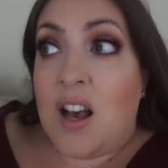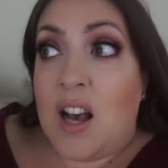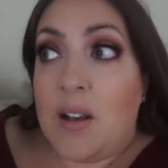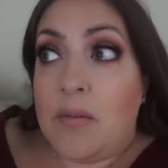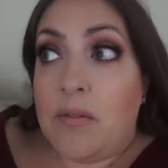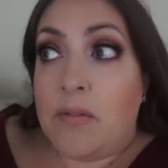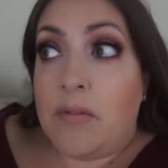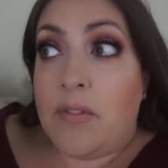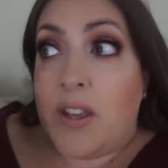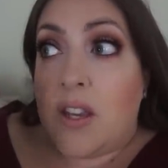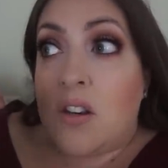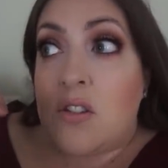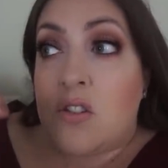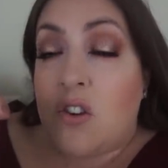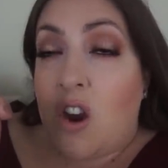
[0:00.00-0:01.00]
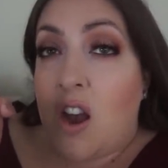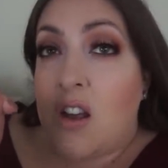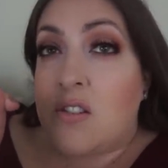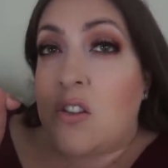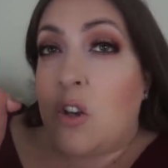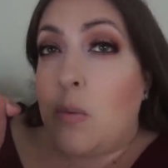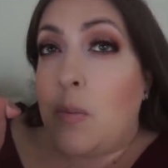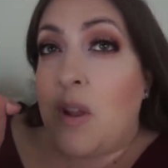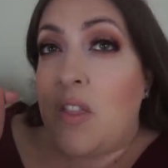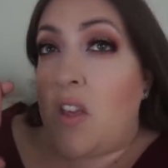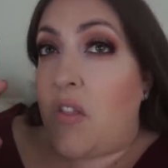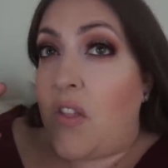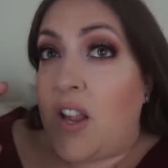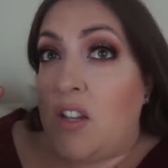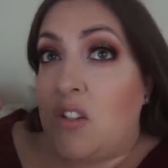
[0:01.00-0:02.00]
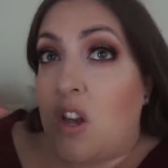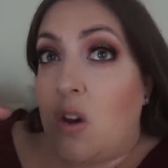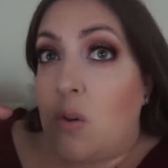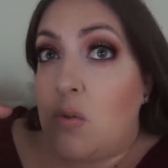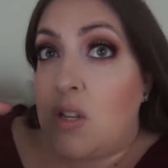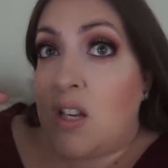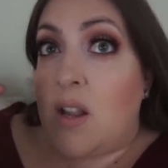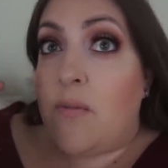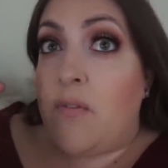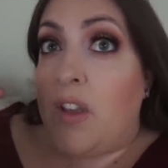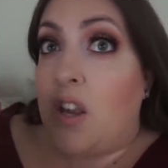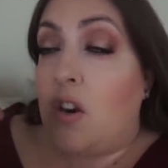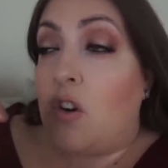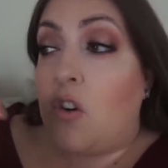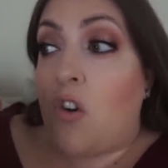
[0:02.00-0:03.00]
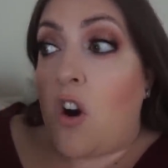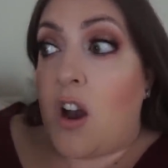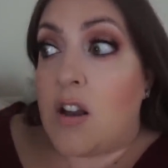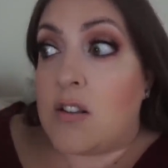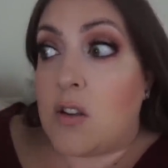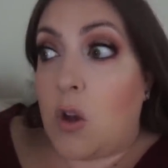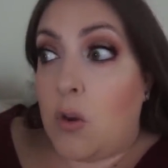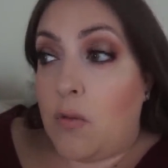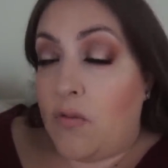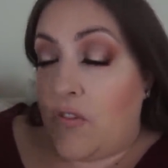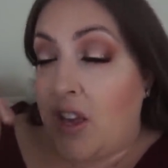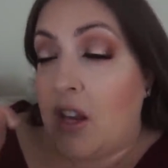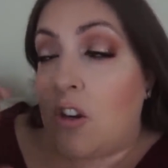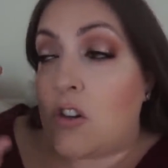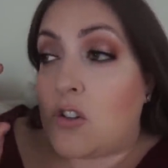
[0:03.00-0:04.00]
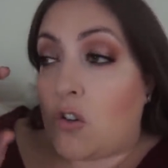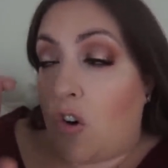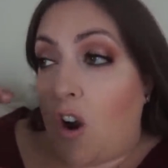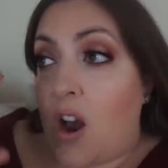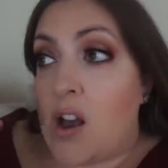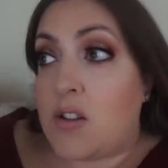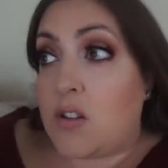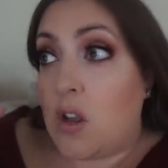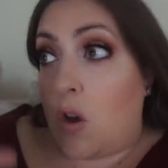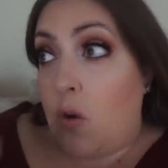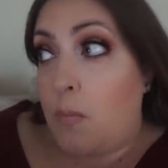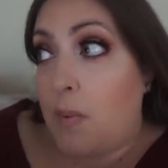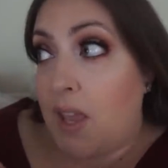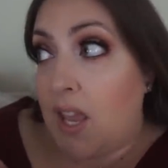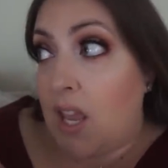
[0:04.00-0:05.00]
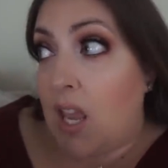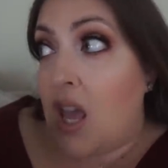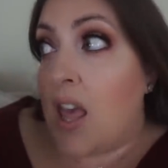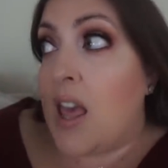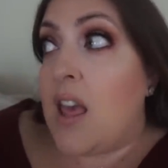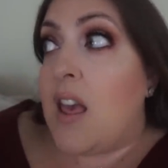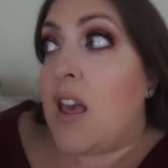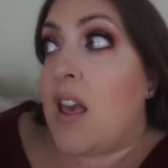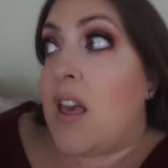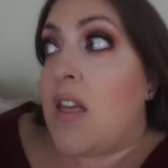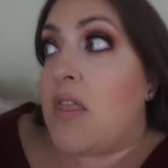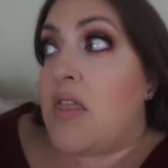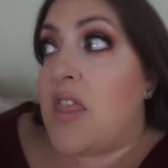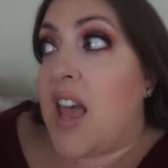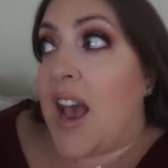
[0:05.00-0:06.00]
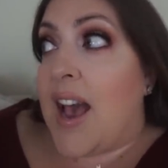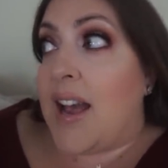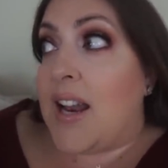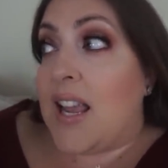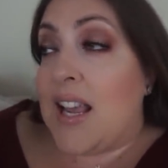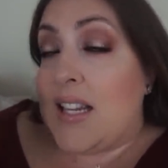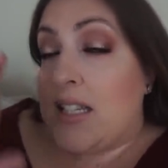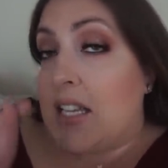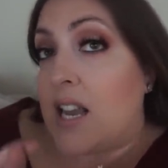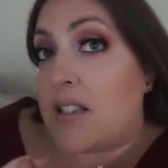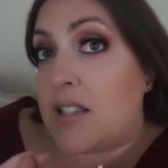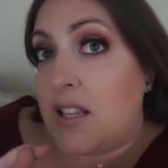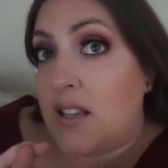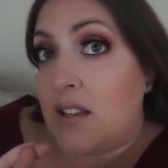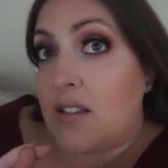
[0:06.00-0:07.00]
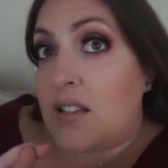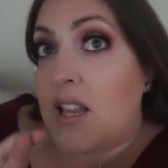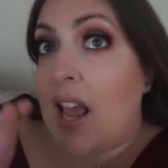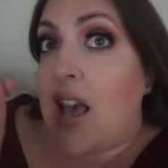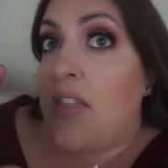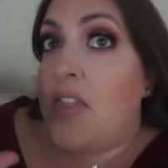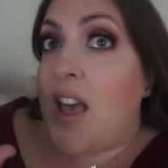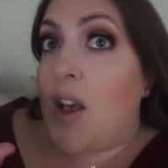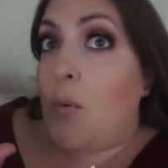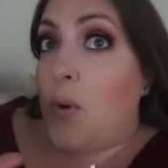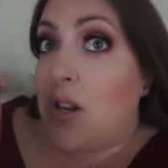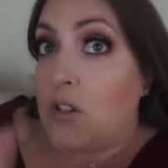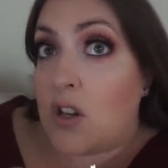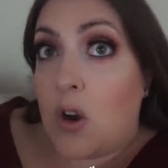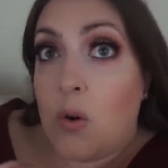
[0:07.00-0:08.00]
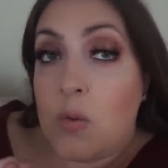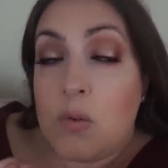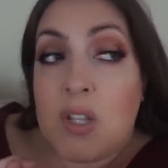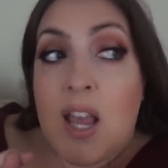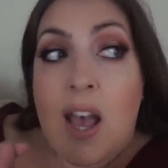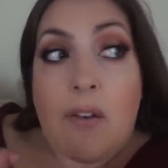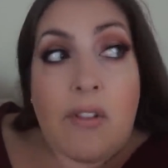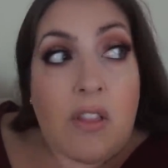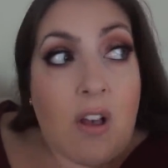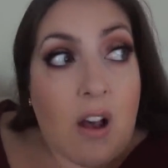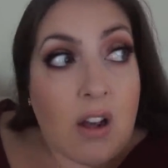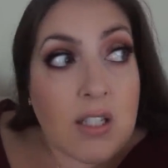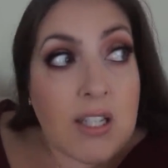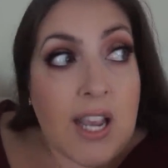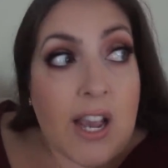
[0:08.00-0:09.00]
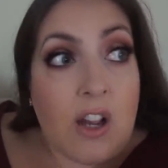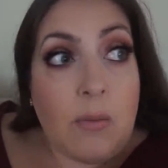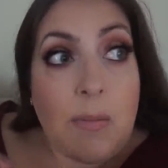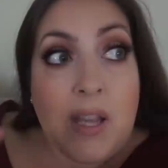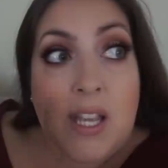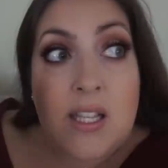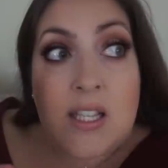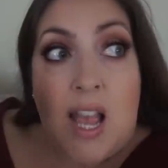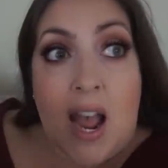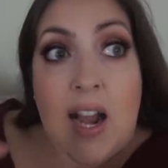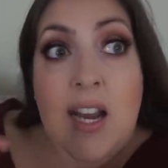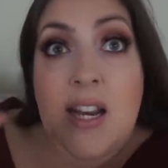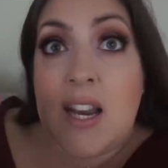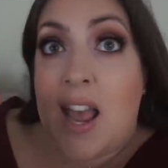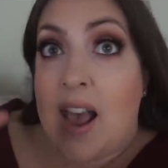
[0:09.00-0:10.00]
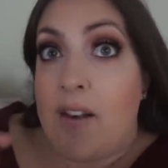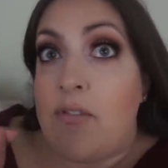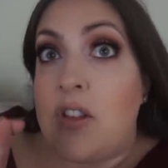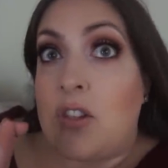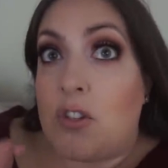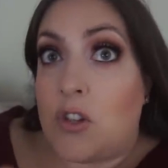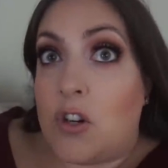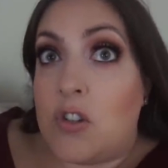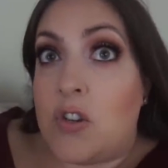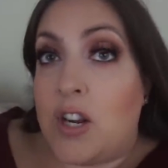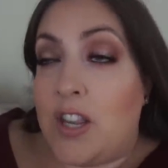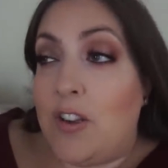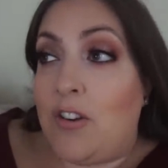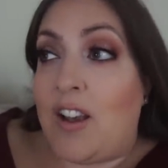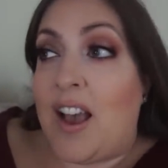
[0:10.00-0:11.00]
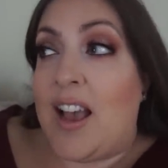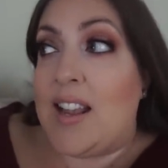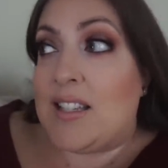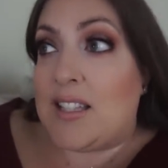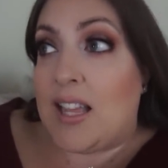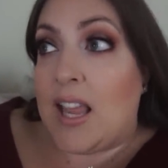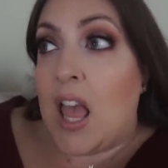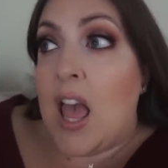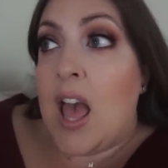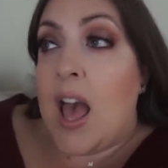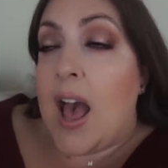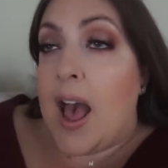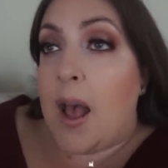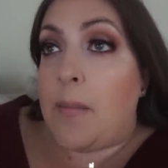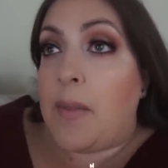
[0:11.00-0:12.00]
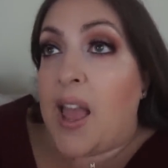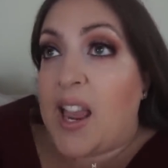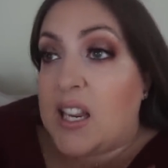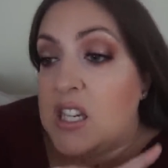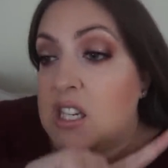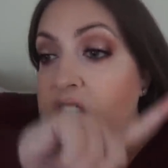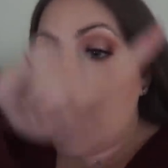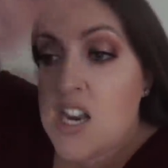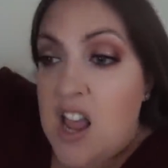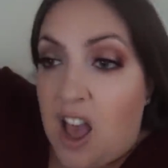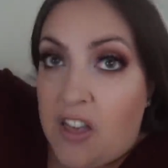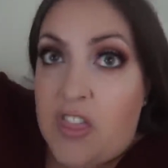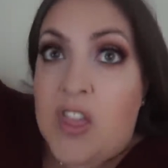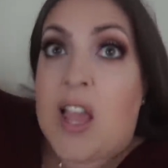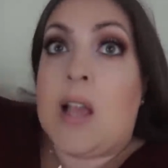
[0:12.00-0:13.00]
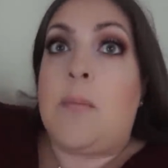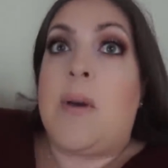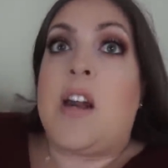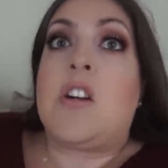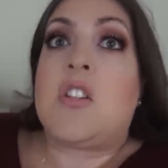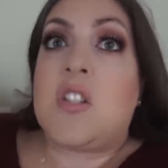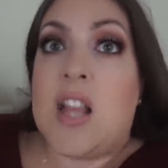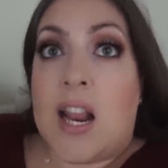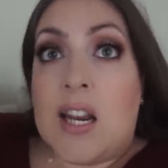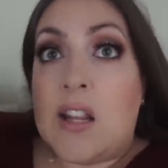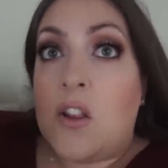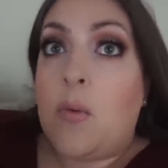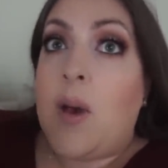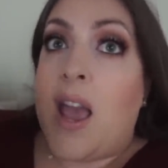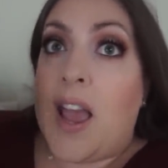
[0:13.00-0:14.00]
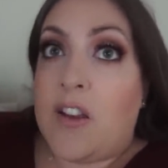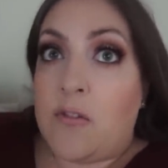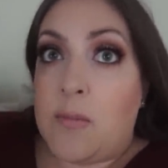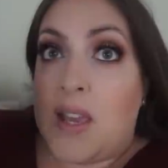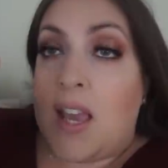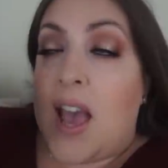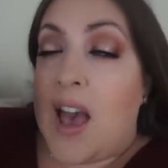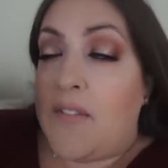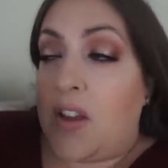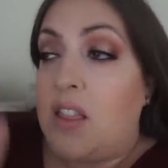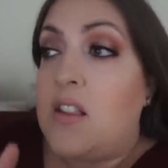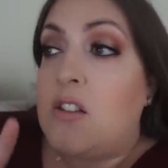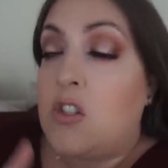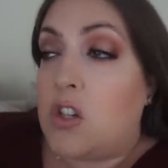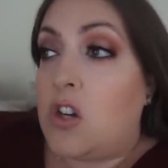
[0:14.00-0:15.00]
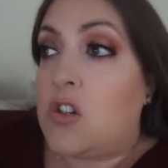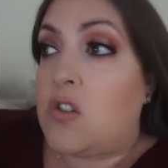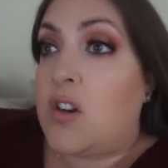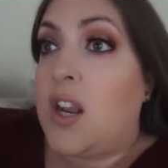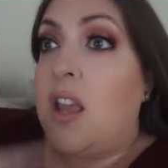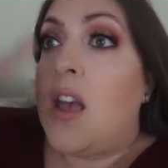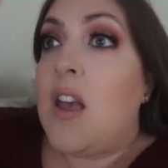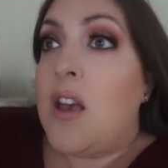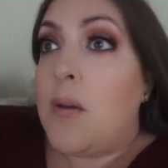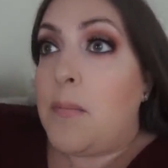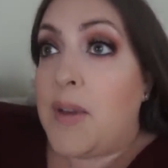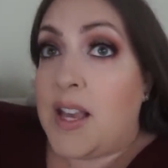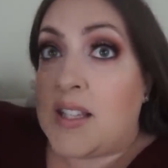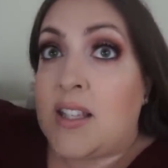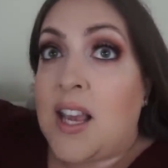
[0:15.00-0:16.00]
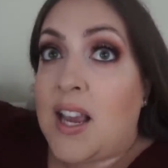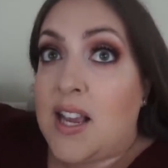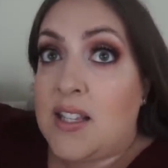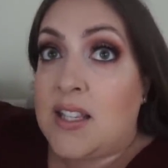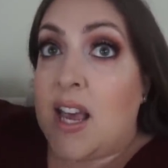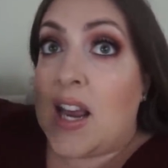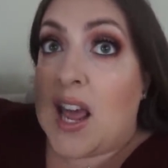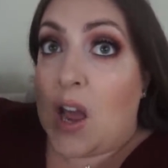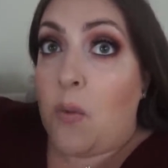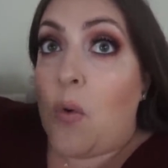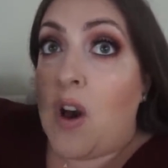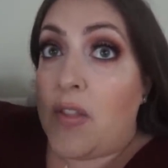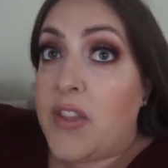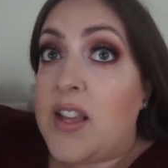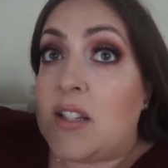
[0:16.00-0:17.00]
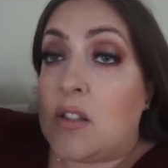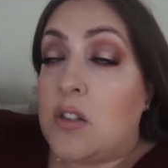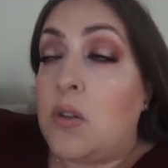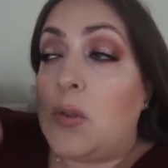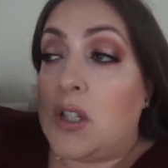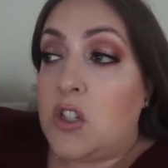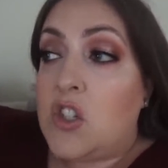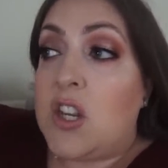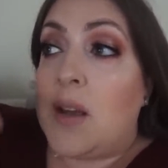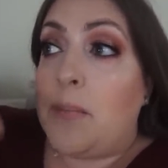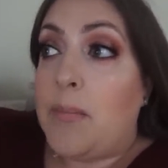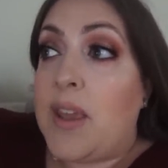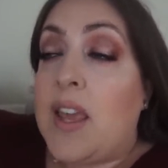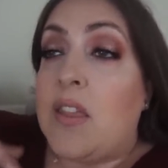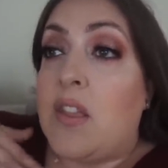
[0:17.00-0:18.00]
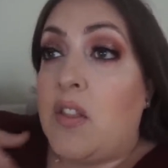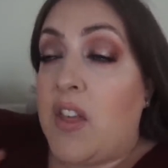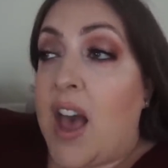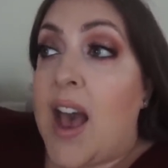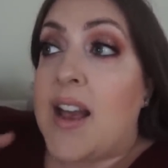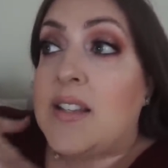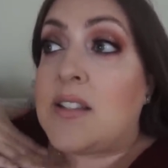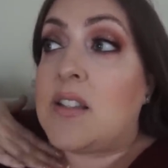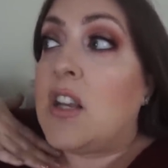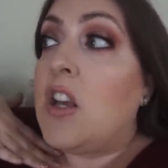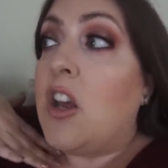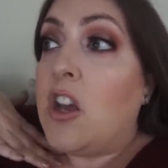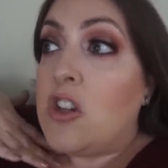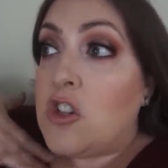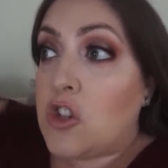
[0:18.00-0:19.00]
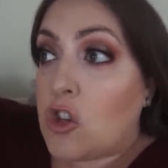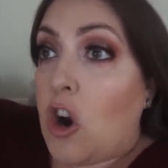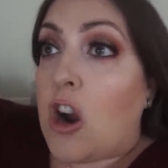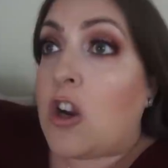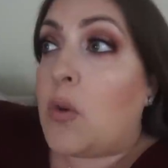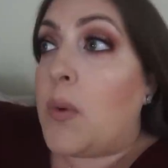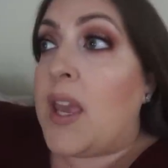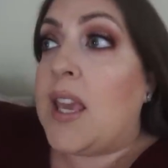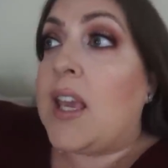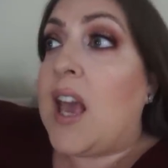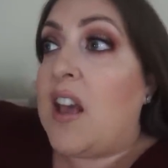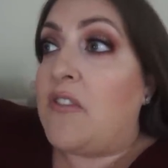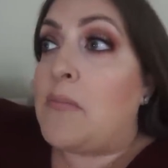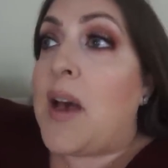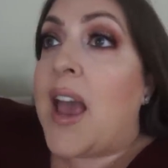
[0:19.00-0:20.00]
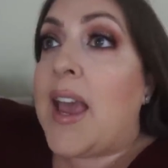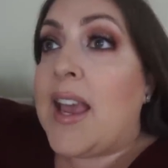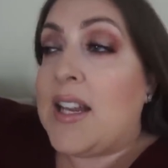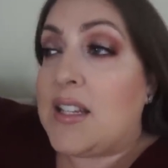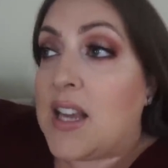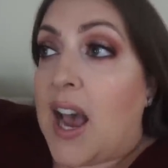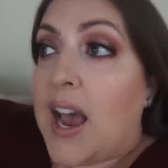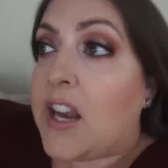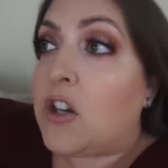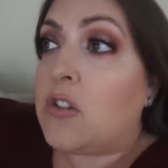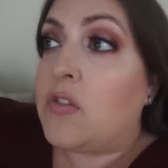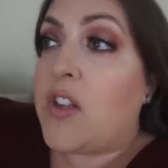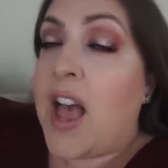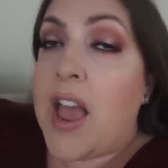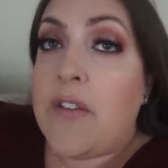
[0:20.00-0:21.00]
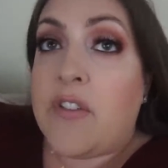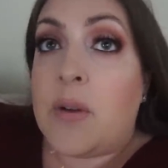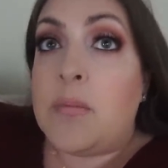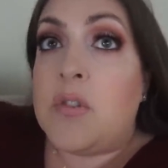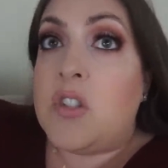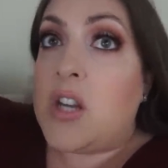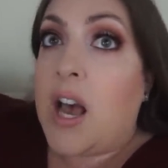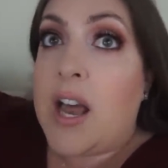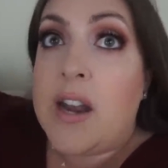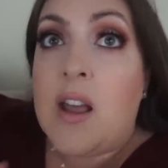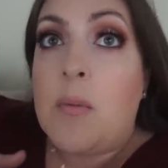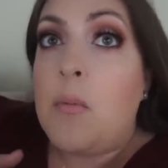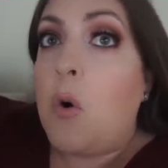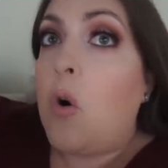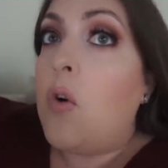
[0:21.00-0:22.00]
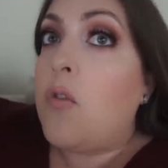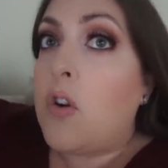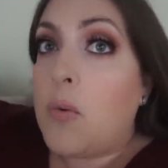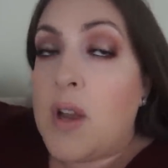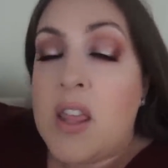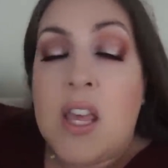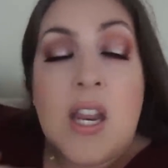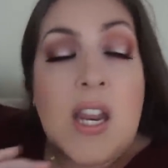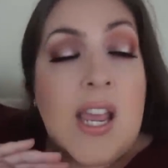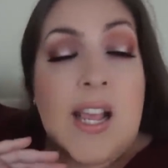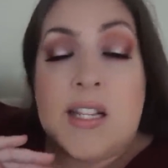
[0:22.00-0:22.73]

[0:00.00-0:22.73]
I'm fingers crossed hoping that they don't, and I'm finger crossed, fingers crossed hoping that it doesn't and that we don't have a lockdown because I need to have this surgery, you guys. Like, I'm like, nothing better stand in the way of me having this surgery. Because, like I said, I want this to legit be the last shark week of my entire life. I'm done. I'm over with it.